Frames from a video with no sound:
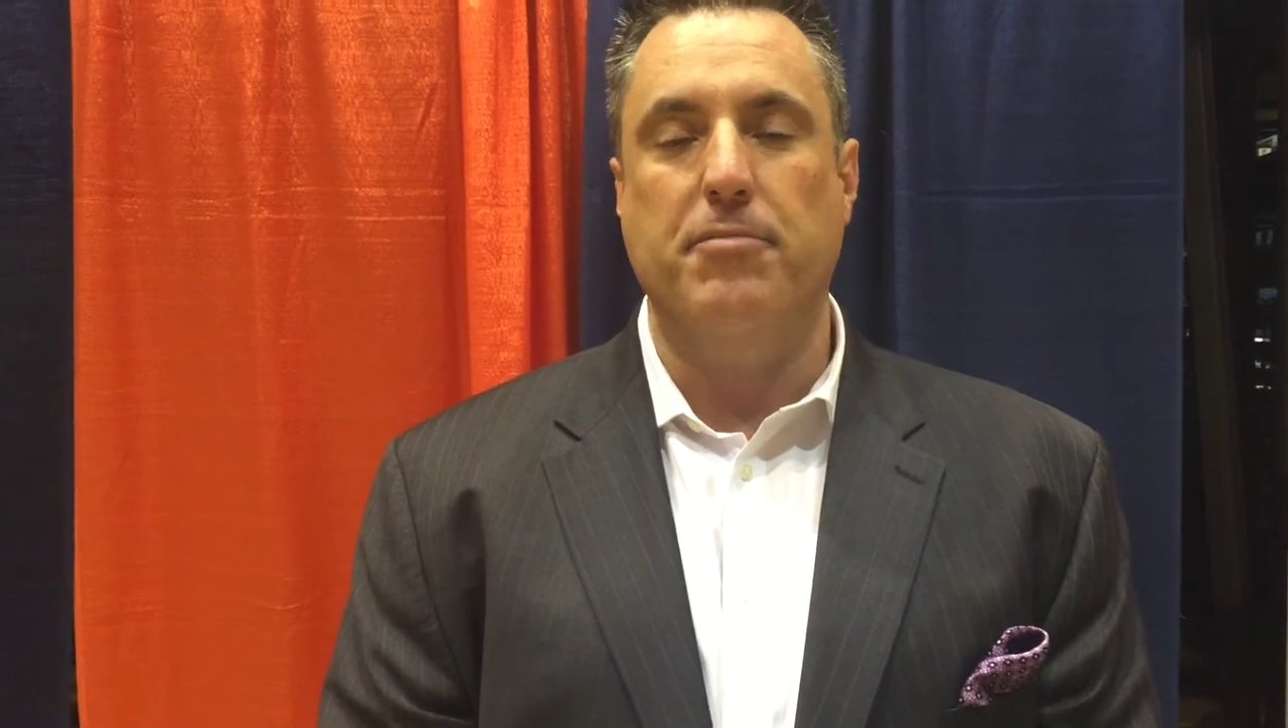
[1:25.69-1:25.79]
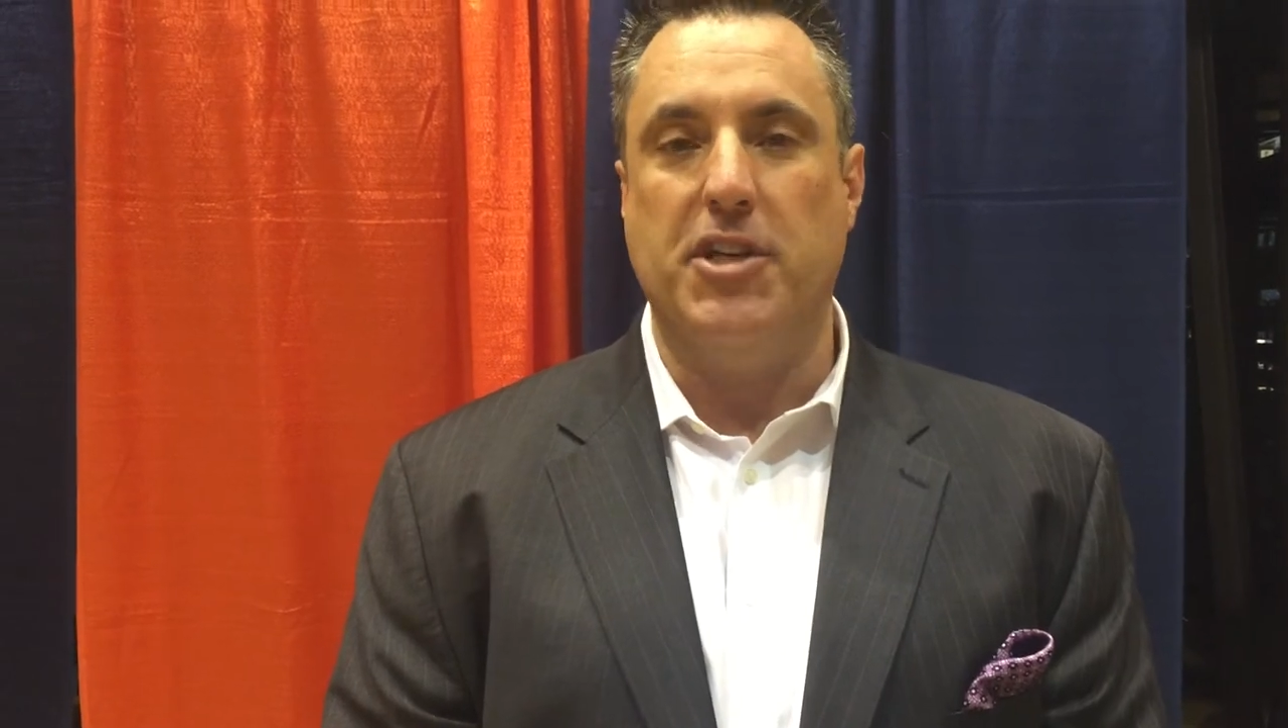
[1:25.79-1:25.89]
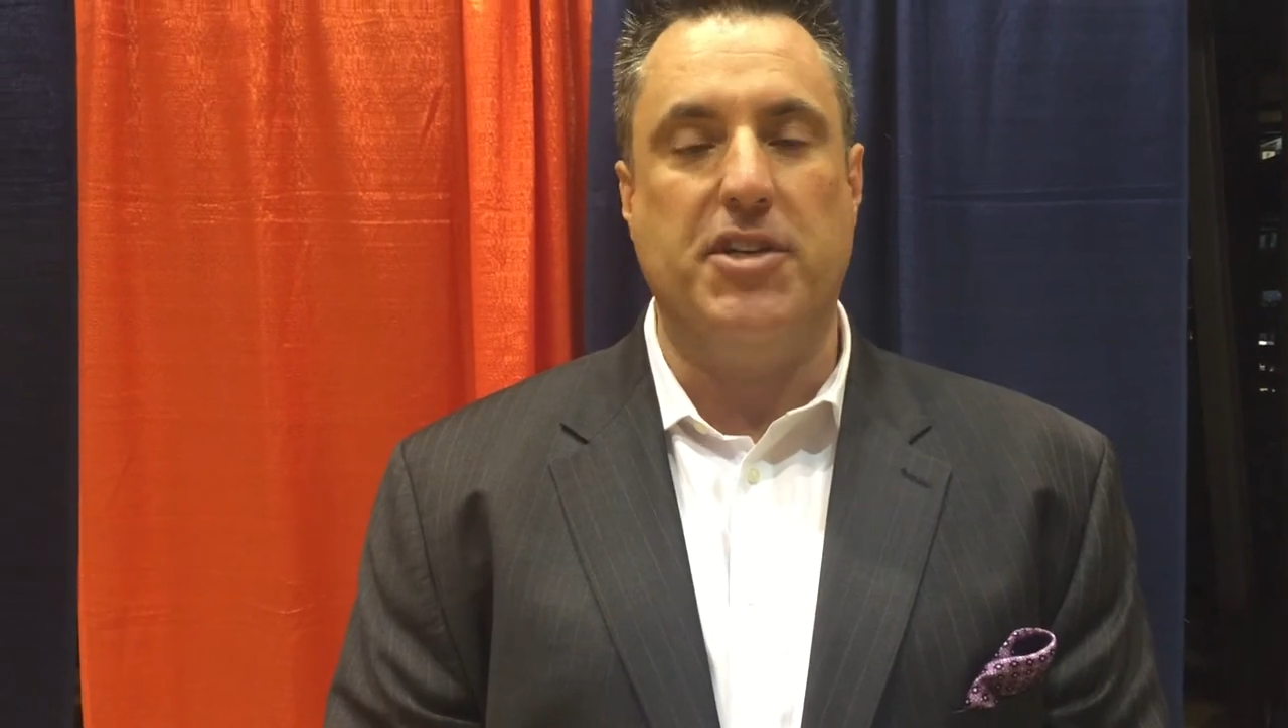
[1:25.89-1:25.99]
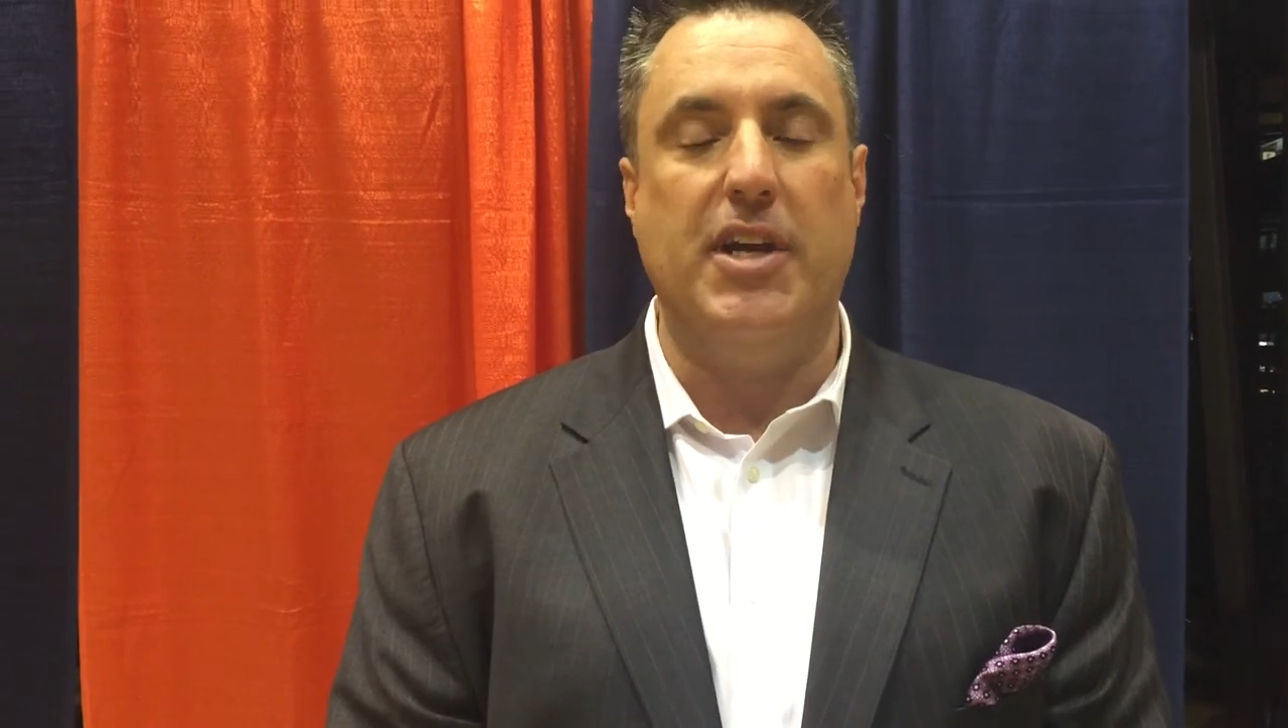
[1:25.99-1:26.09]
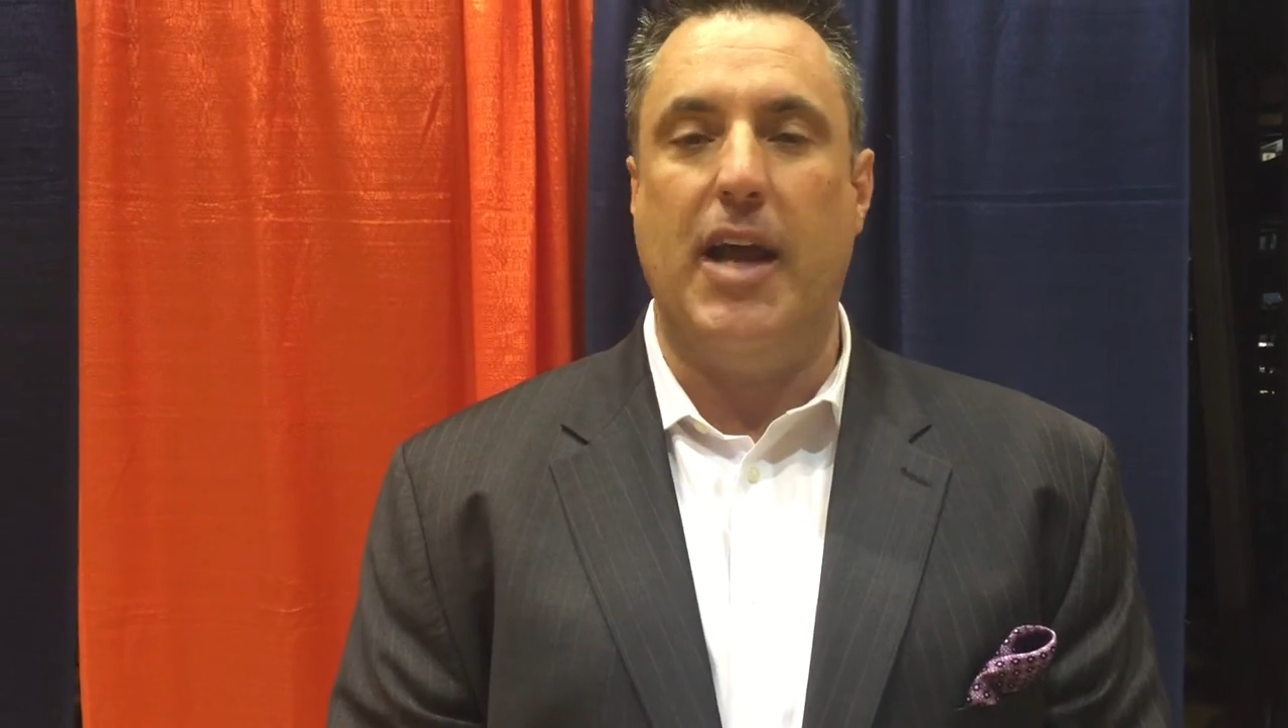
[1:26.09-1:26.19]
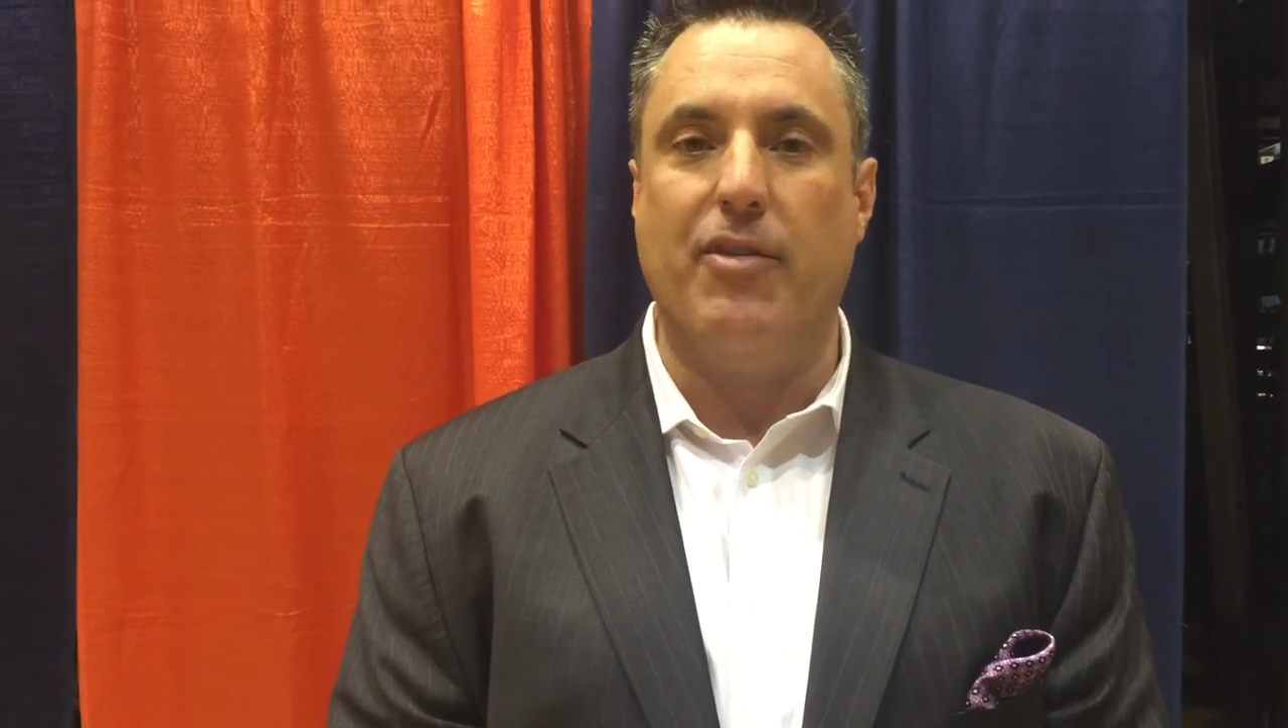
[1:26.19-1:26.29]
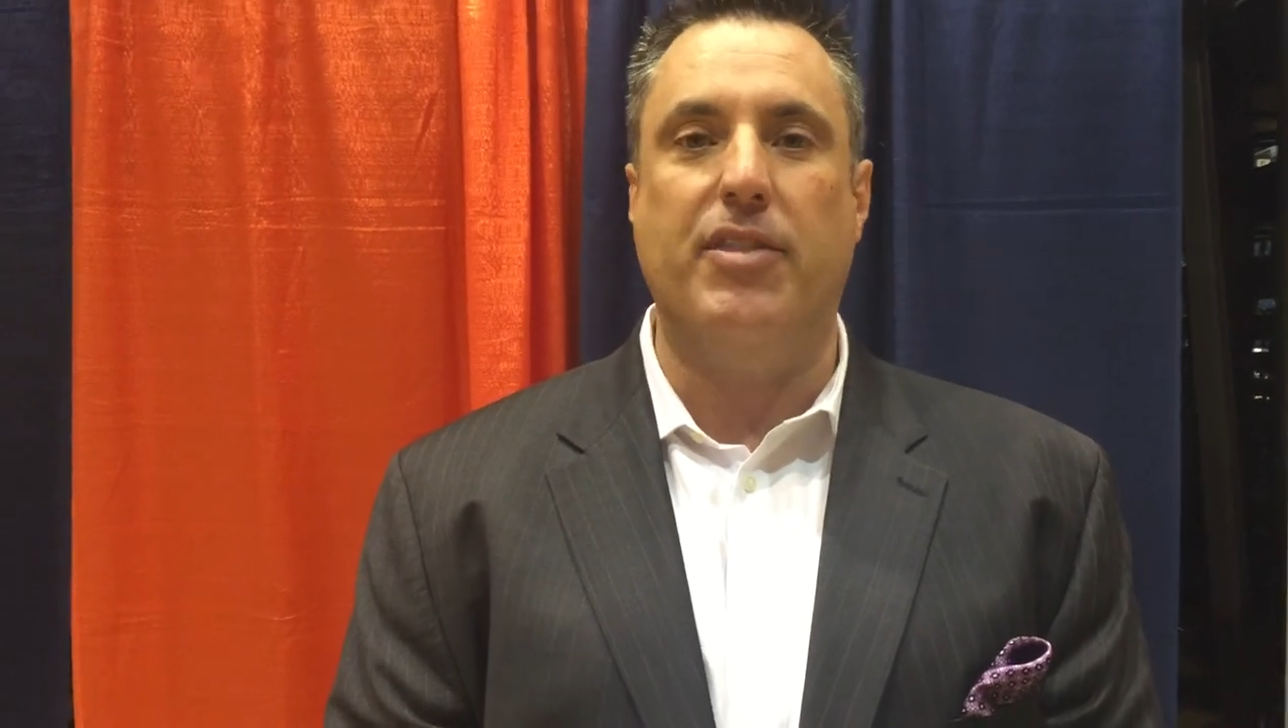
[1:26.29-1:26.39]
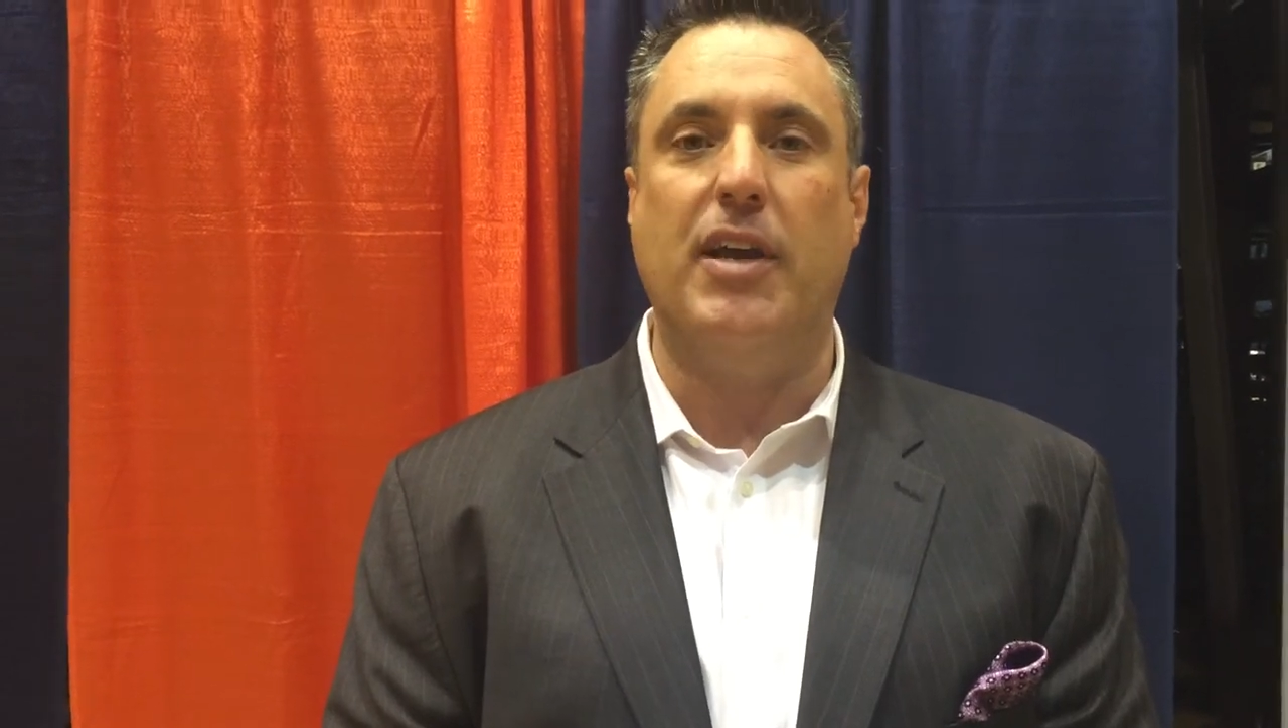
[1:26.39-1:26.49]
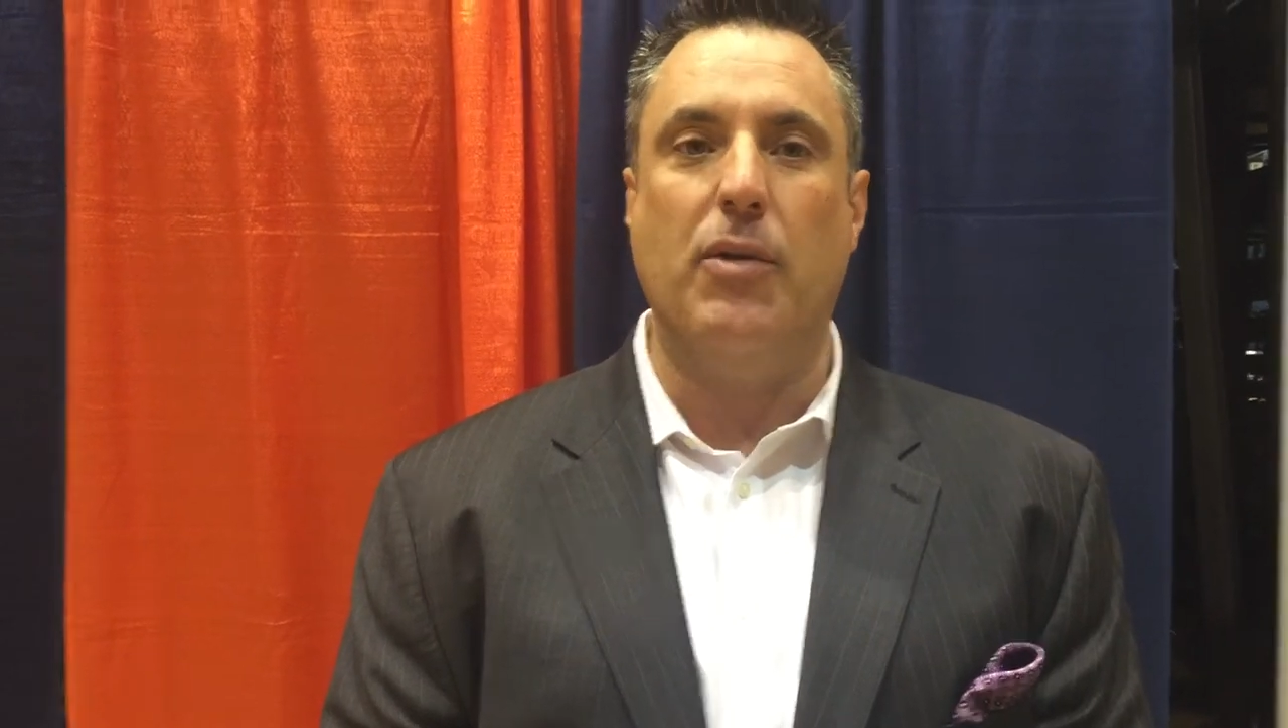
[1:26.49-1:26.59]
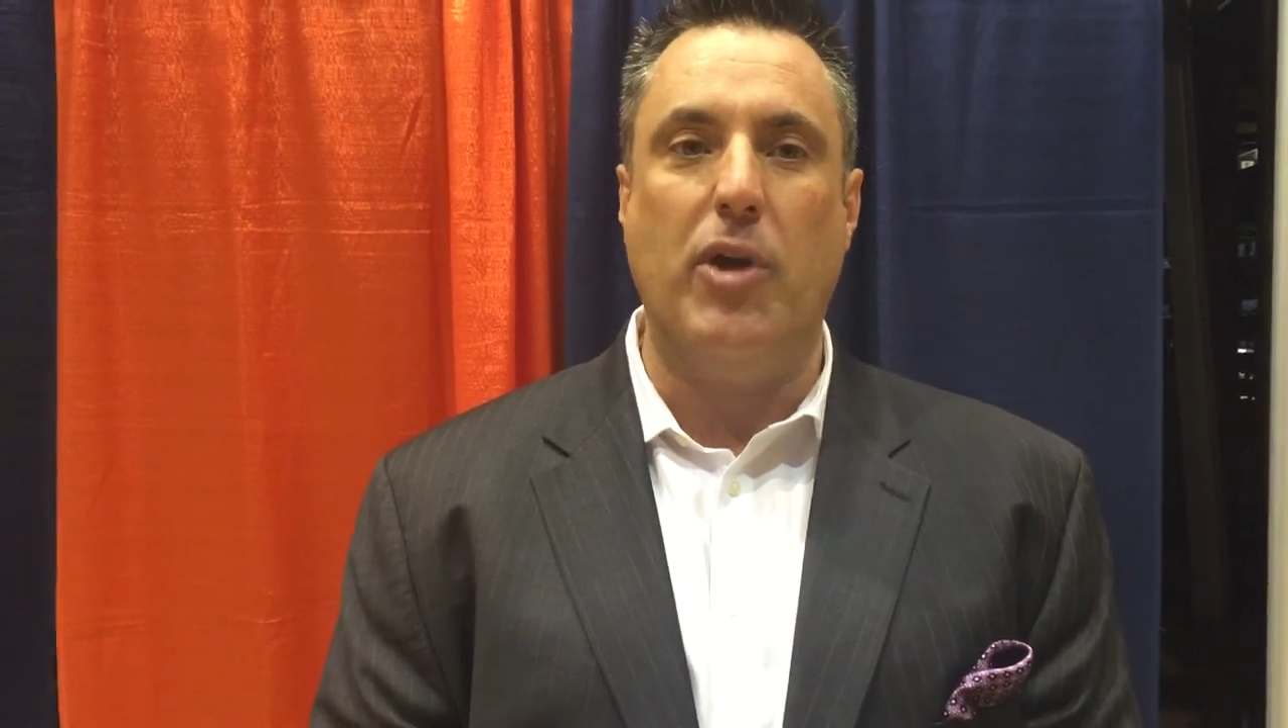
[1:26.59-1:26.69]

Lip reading: just did everything